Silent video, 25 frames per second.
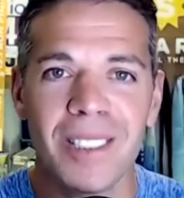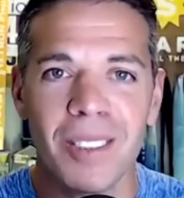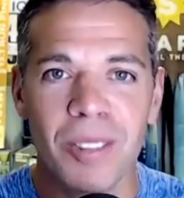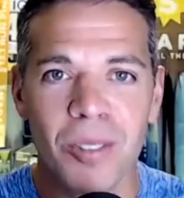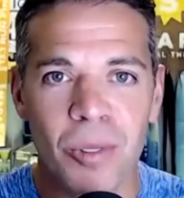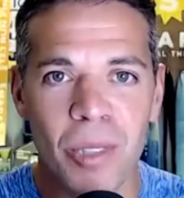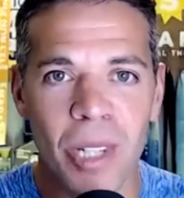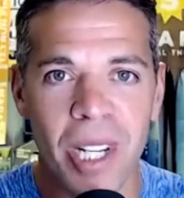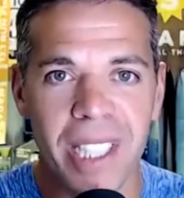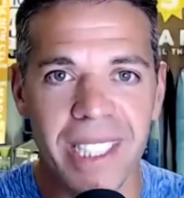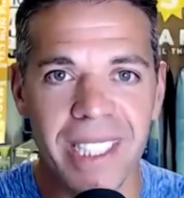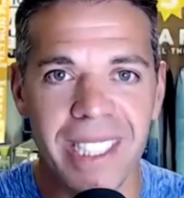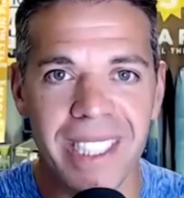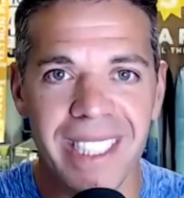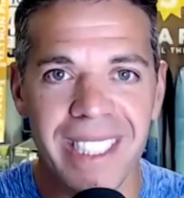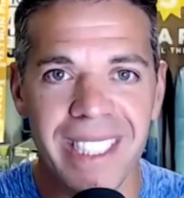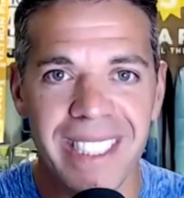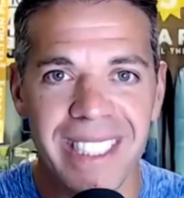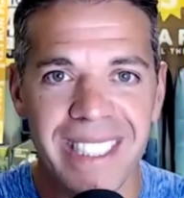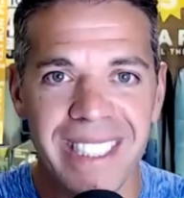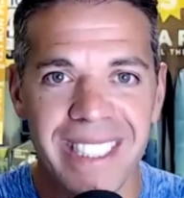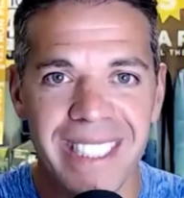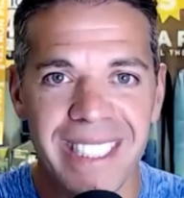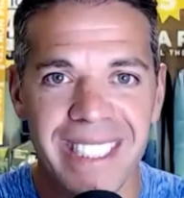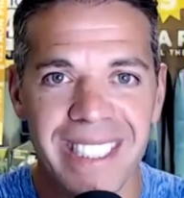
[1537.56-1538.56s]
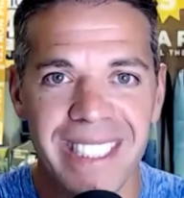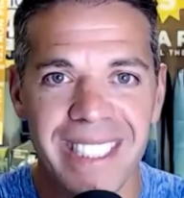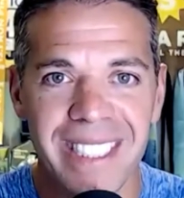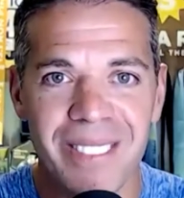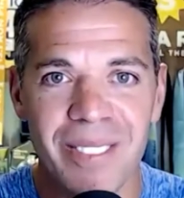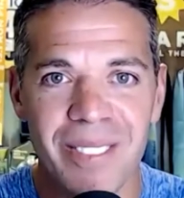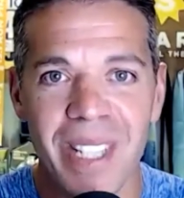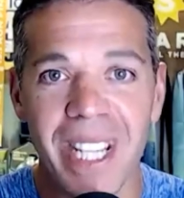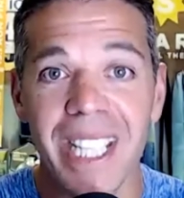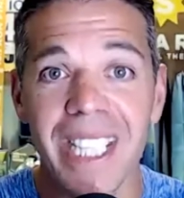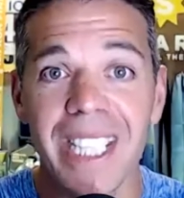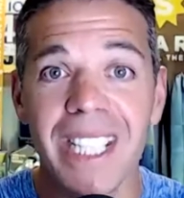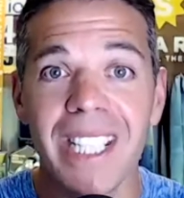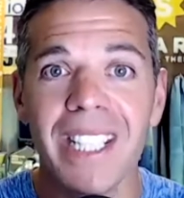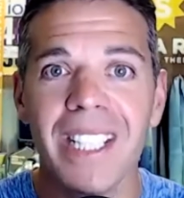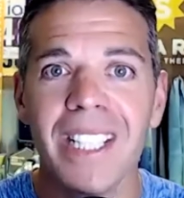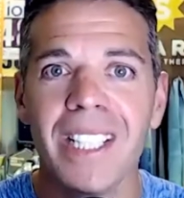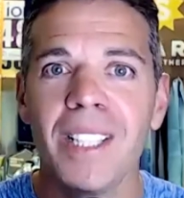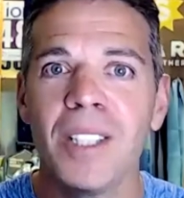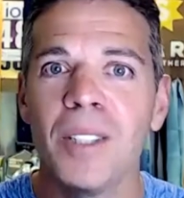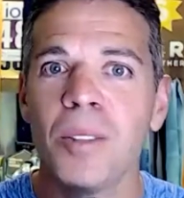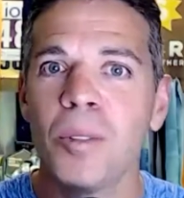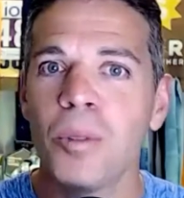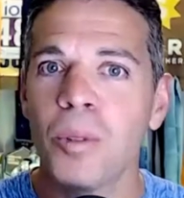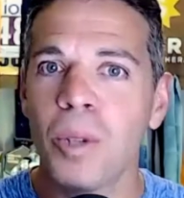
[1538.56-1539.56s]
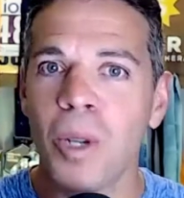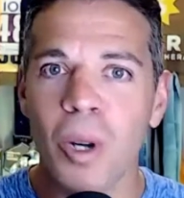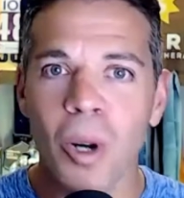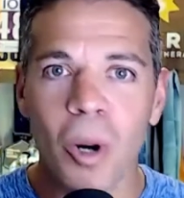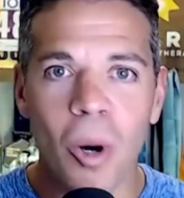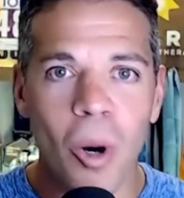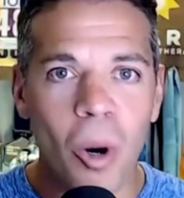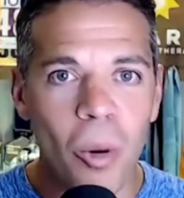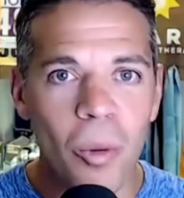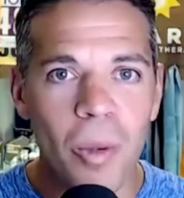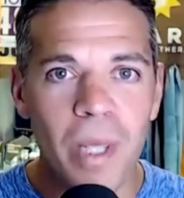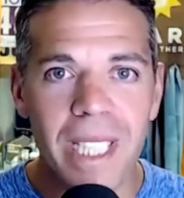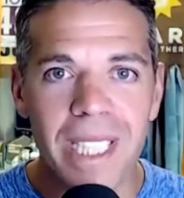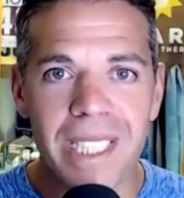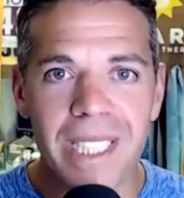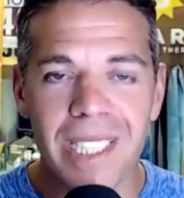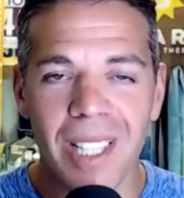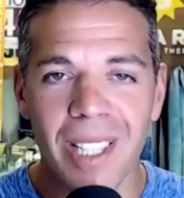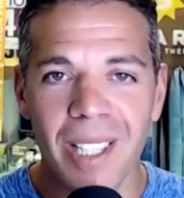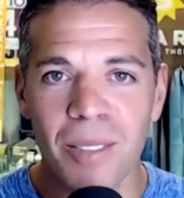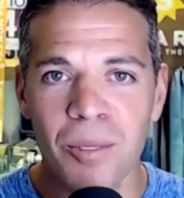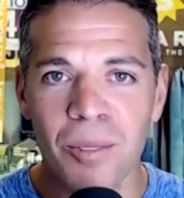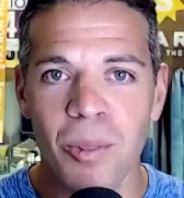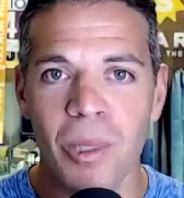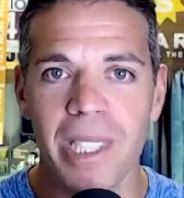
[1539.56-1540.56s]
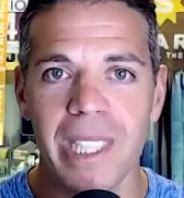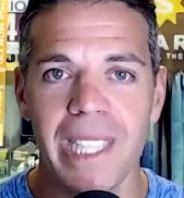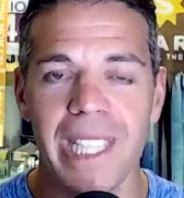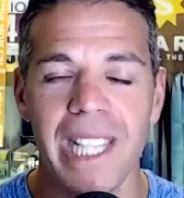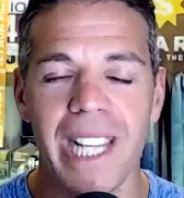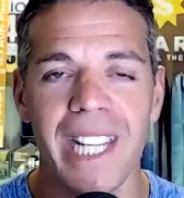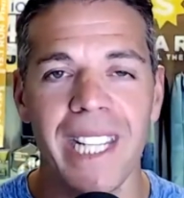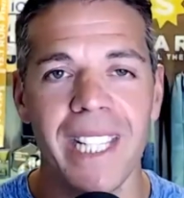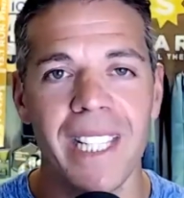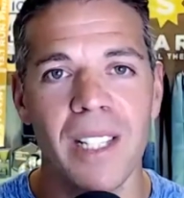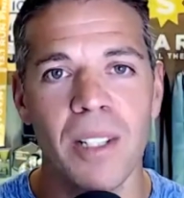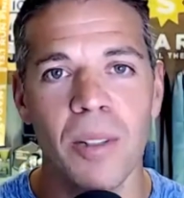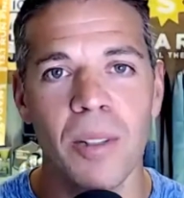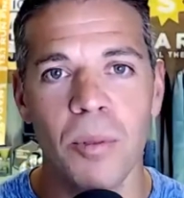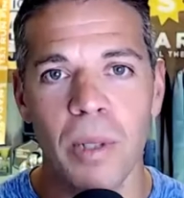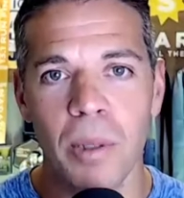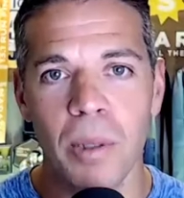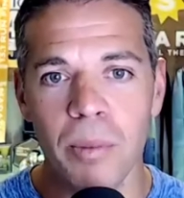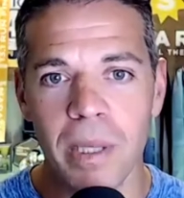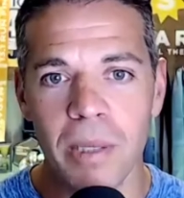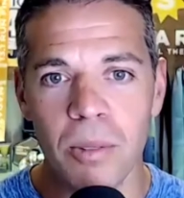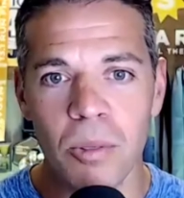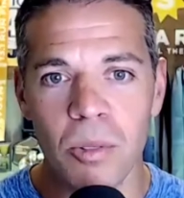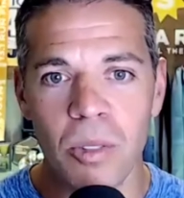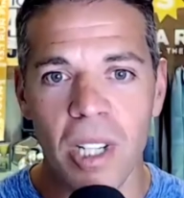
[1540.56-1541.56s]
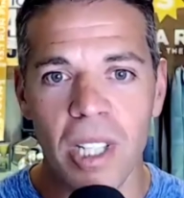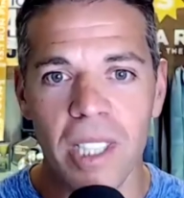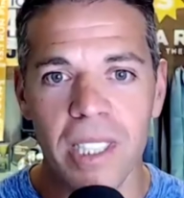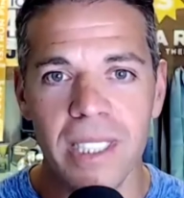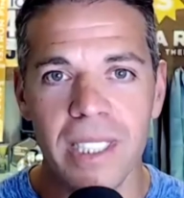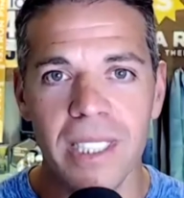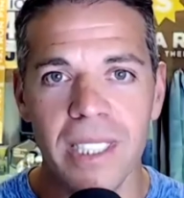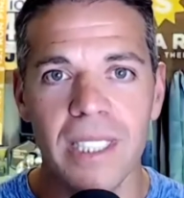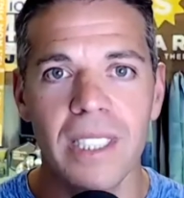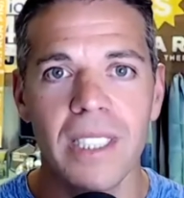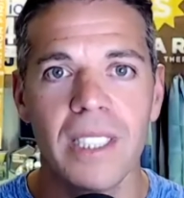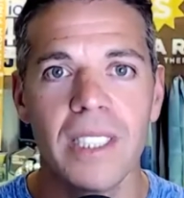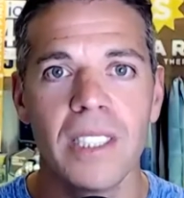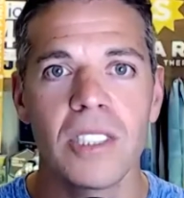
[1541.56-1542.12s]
Run, right? We're always on one leg when we run.